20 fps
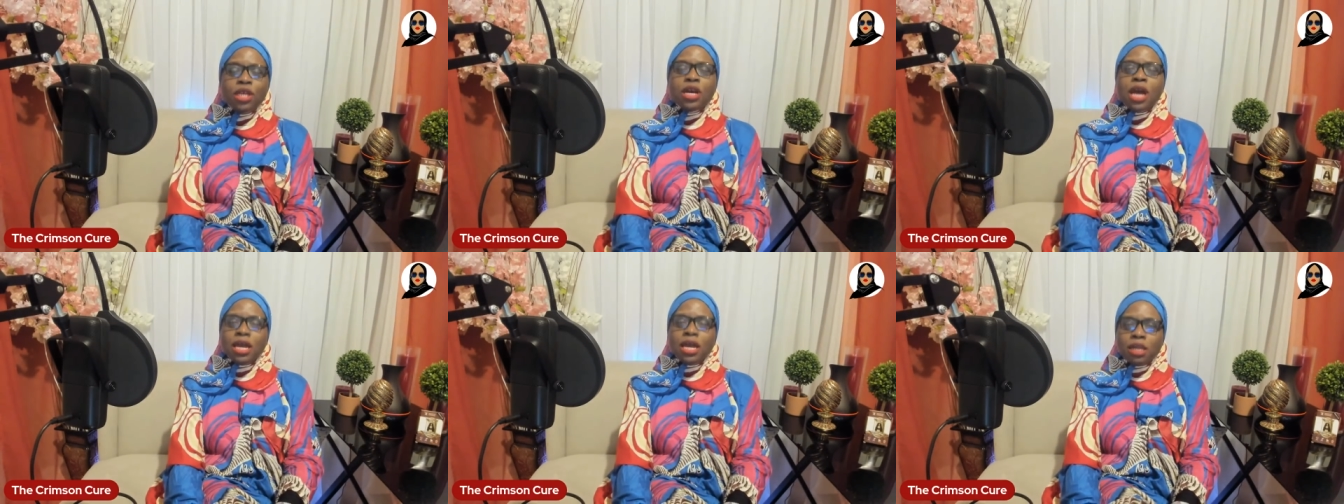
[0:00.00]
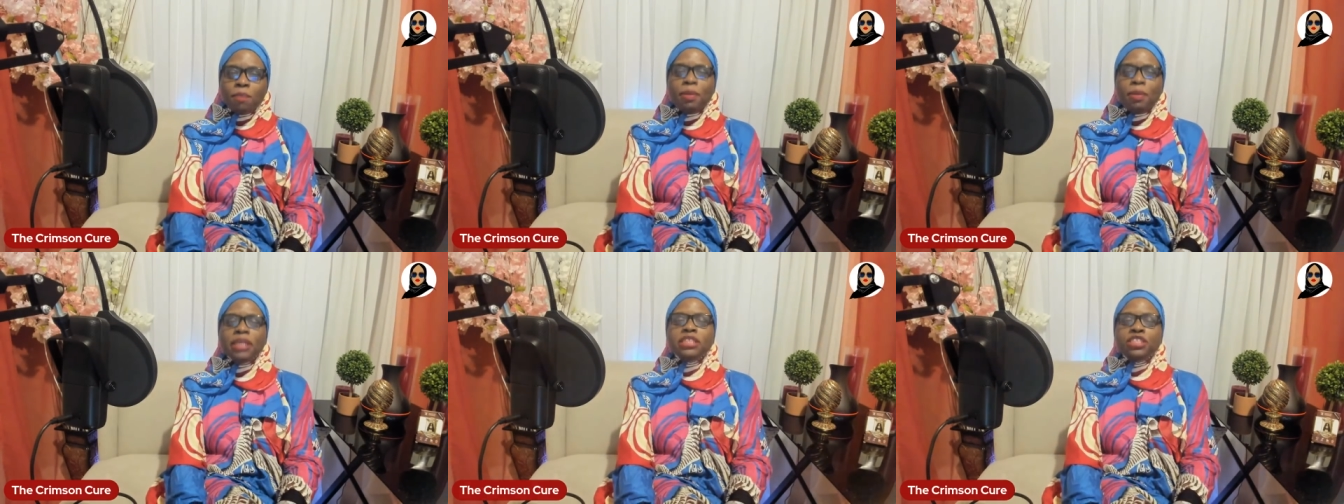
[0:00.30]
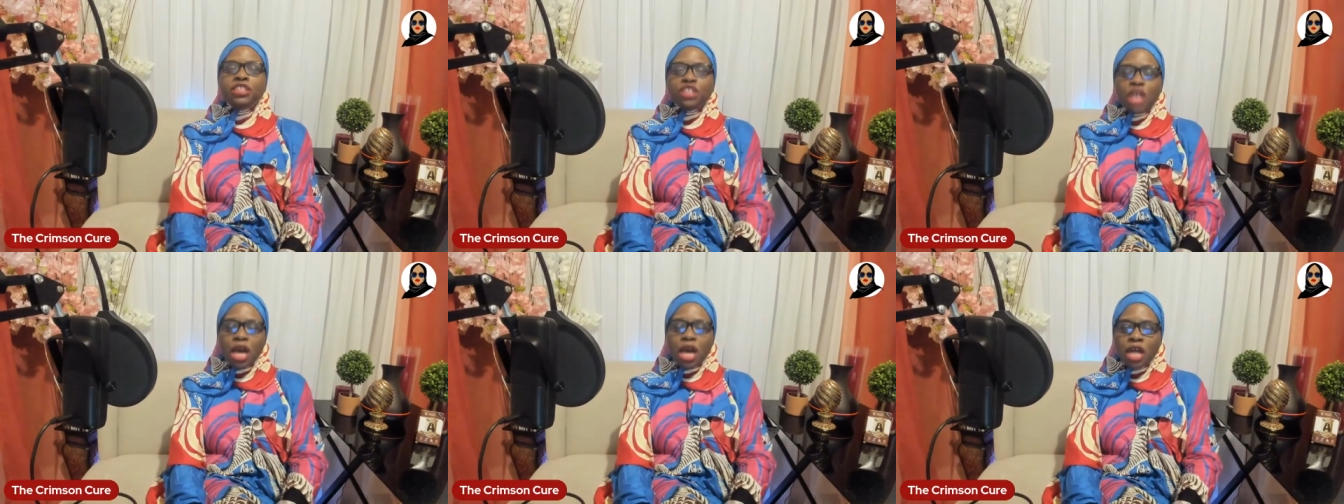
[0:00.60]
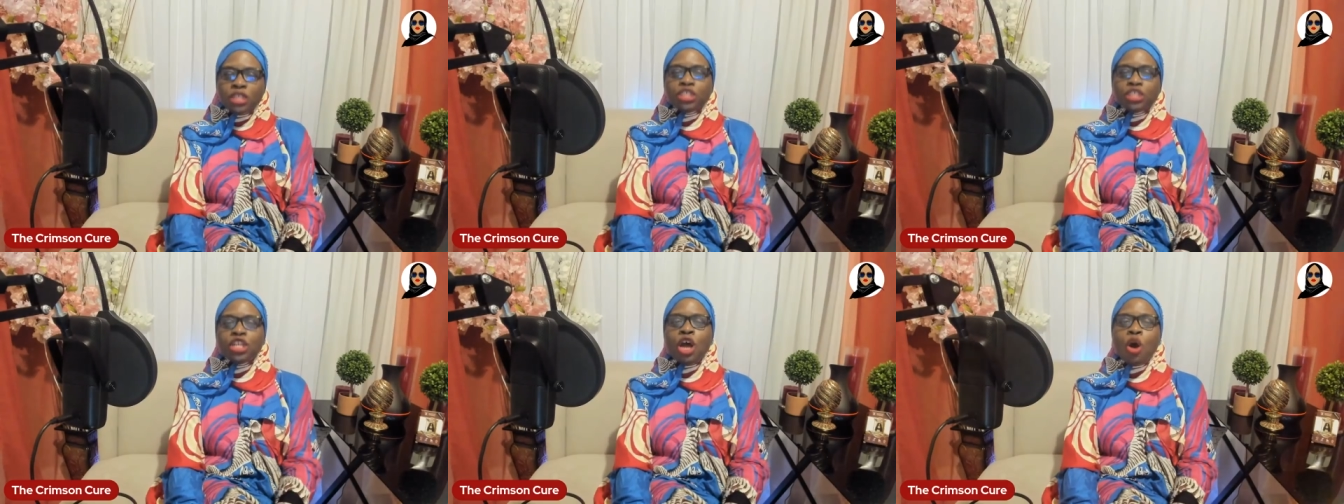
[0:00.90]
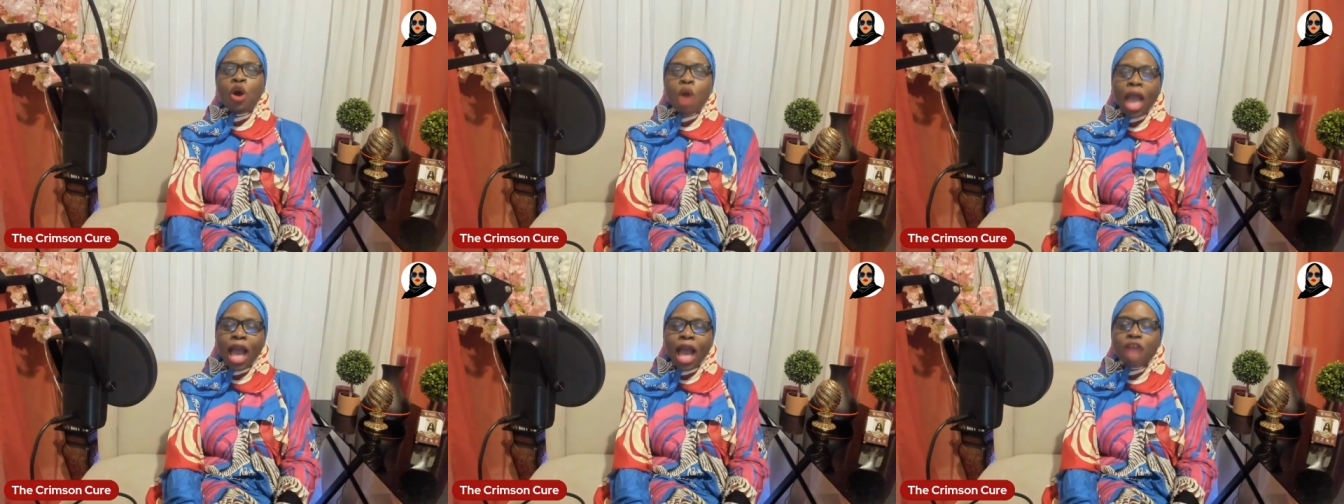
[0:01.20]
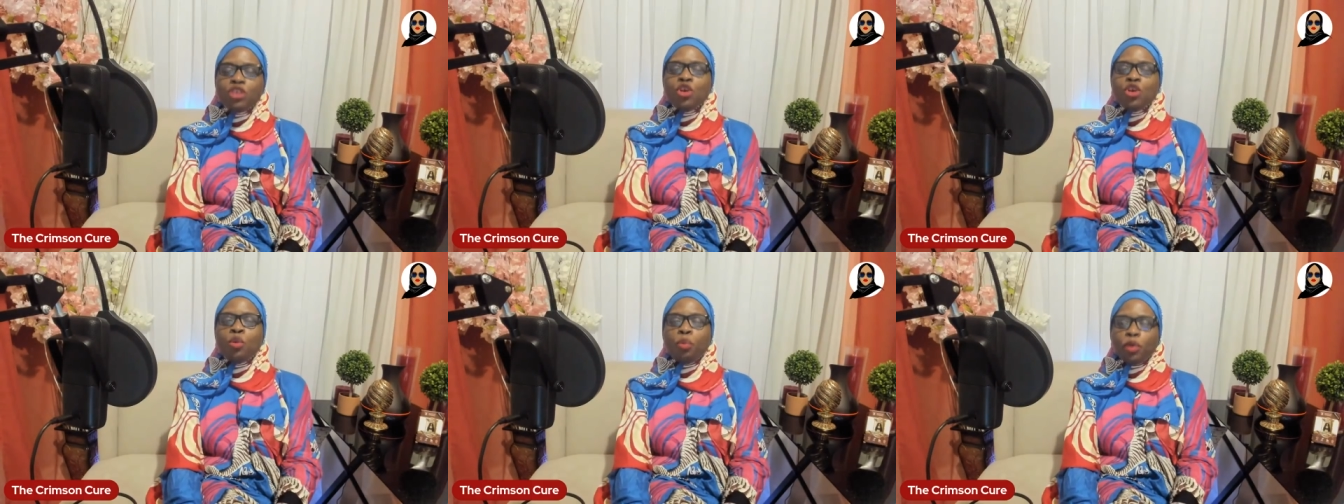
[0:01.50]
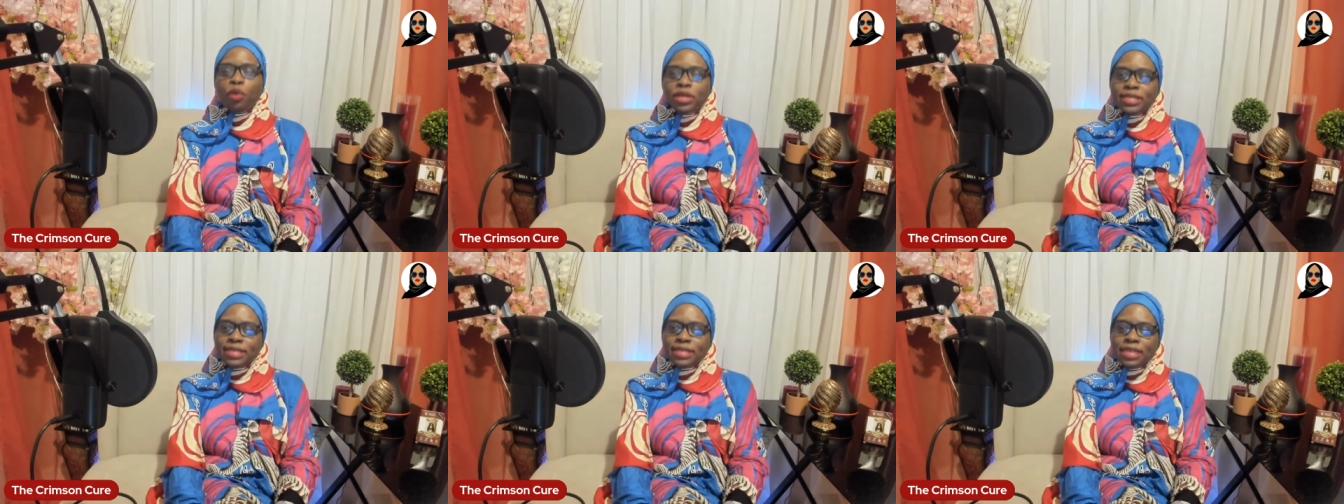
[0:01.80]
going to be judged on how you
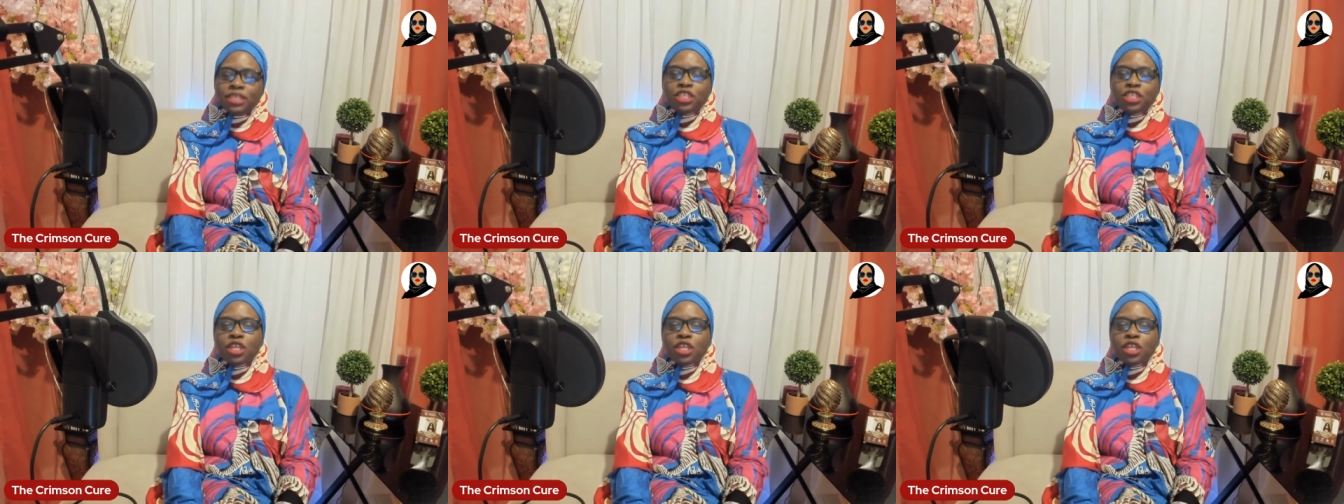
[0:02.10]
present